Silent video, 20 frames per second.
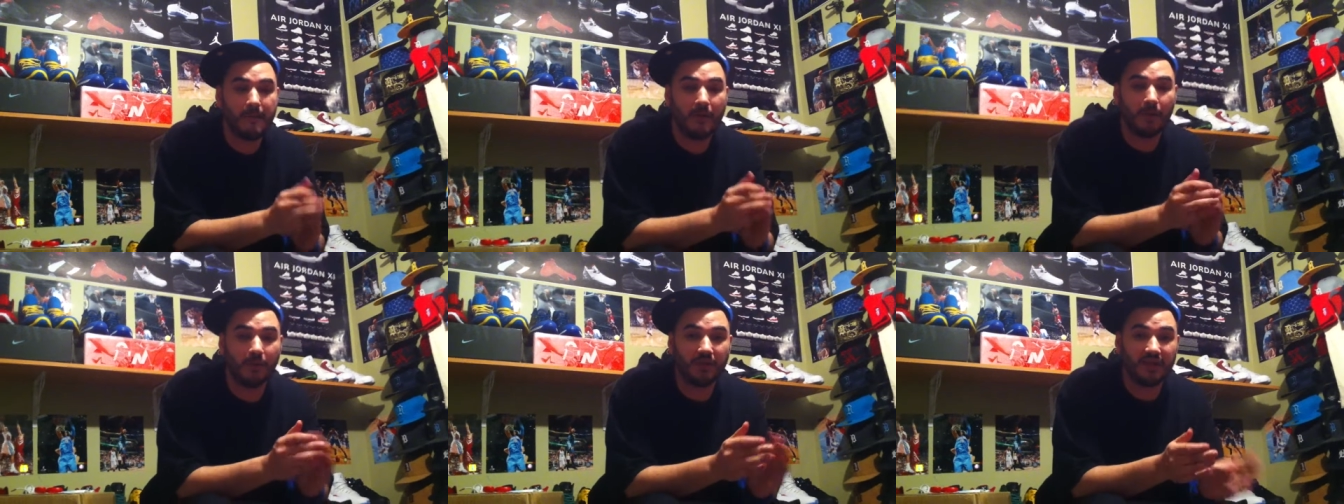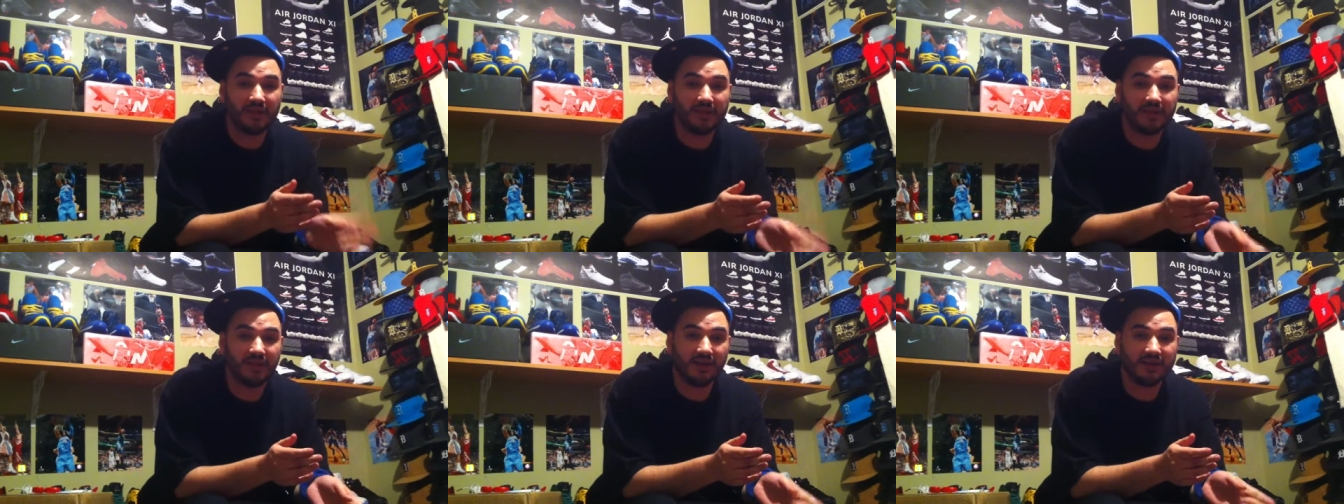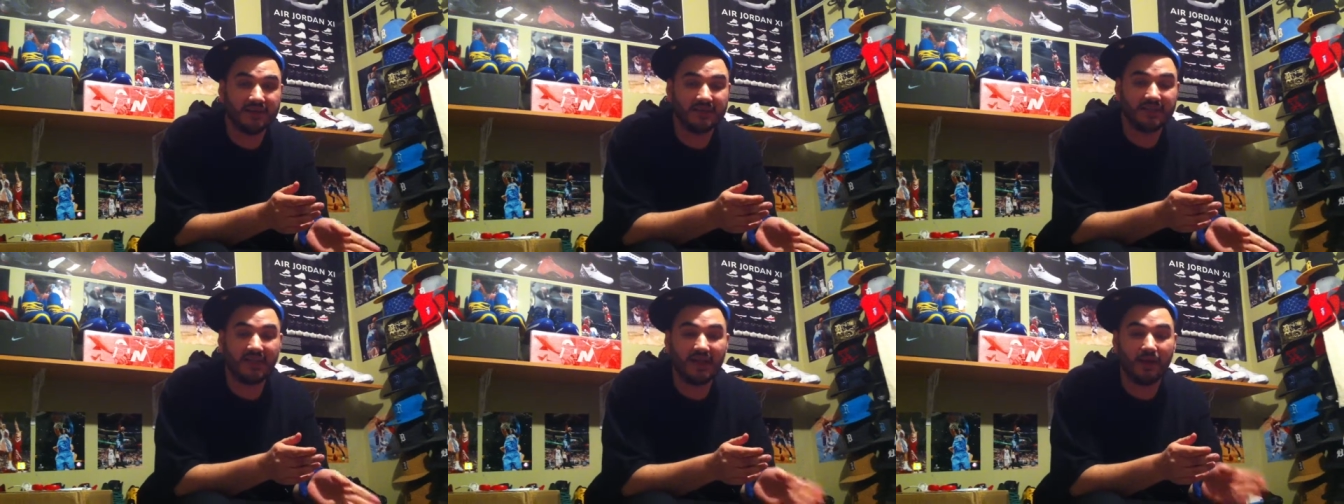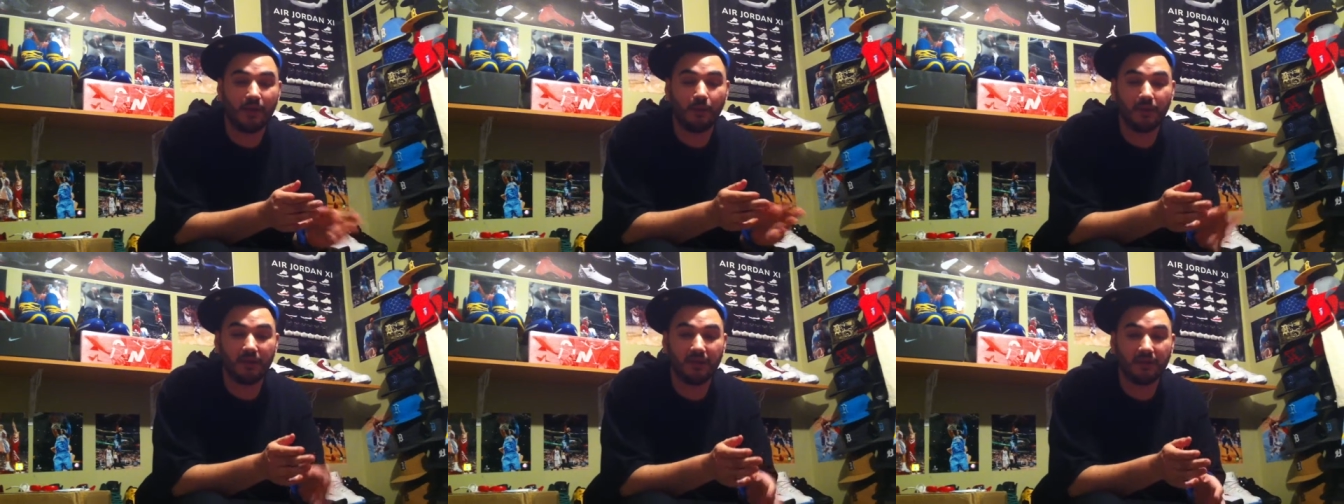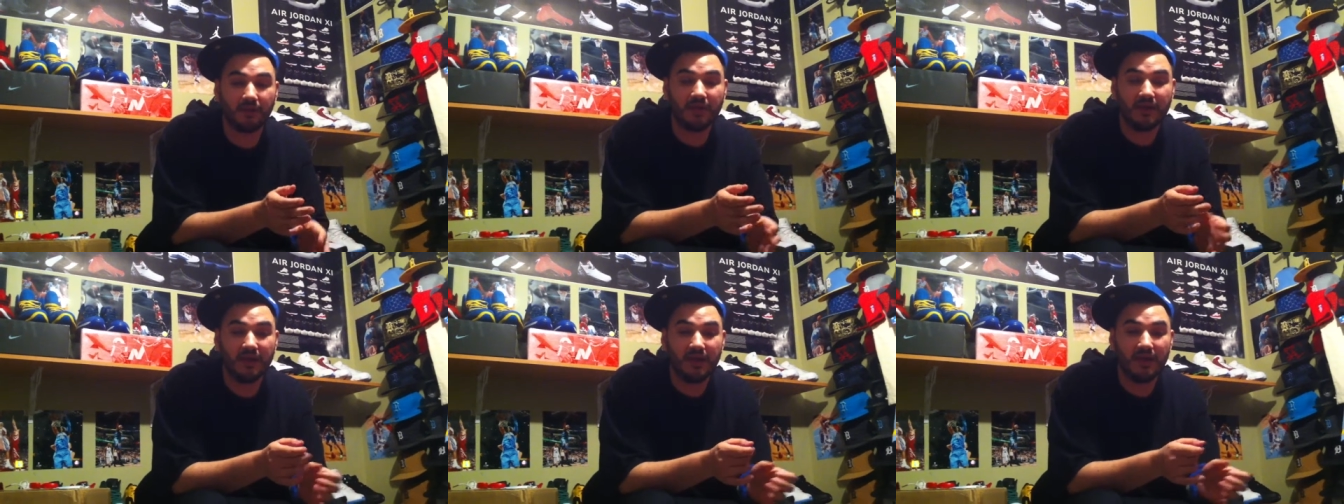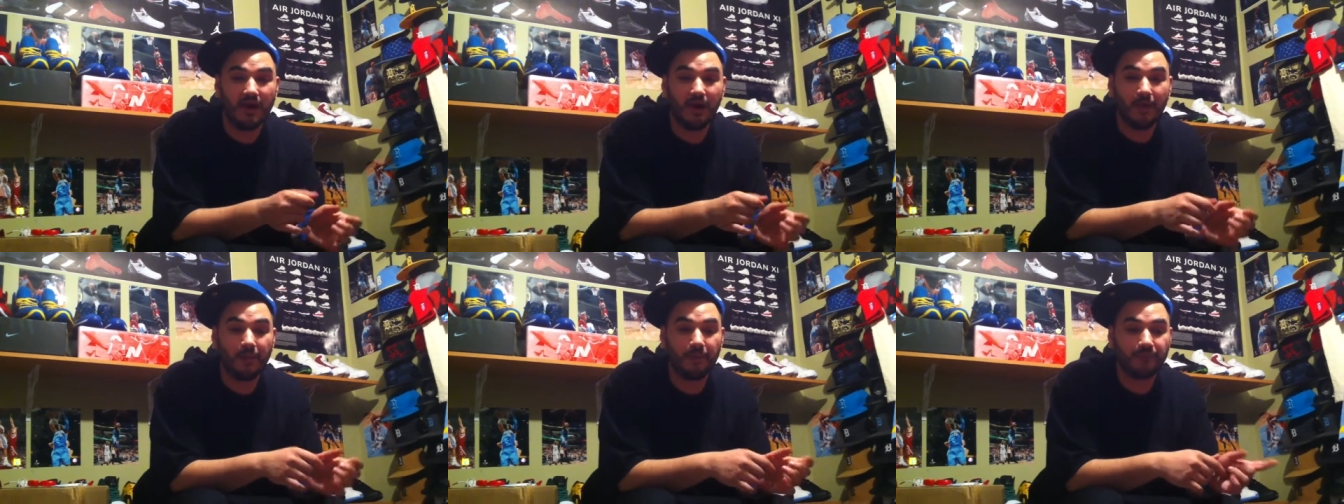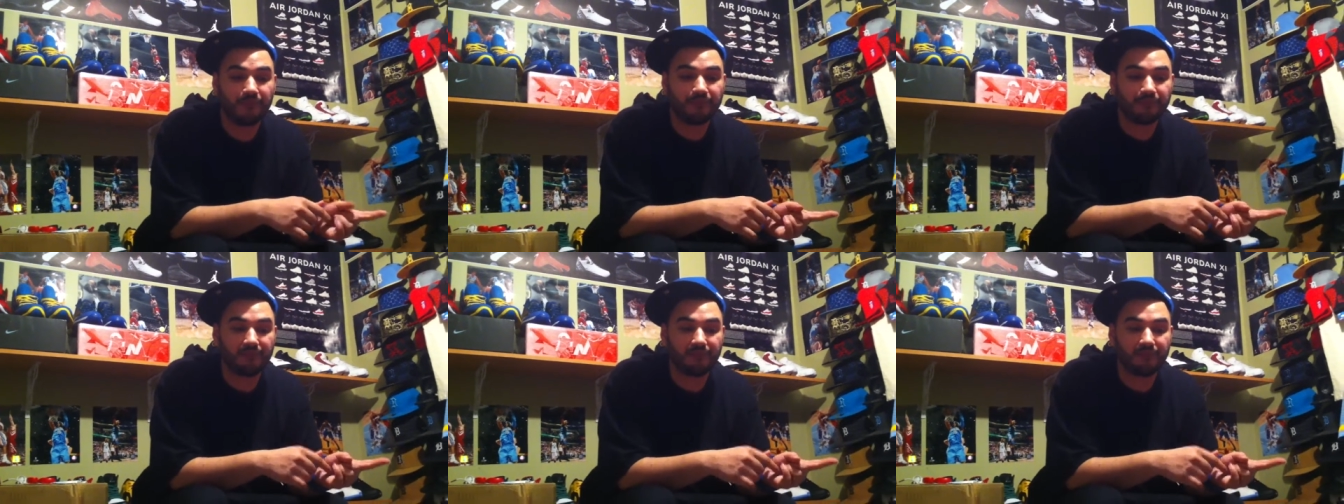But when he does, then I will. Um,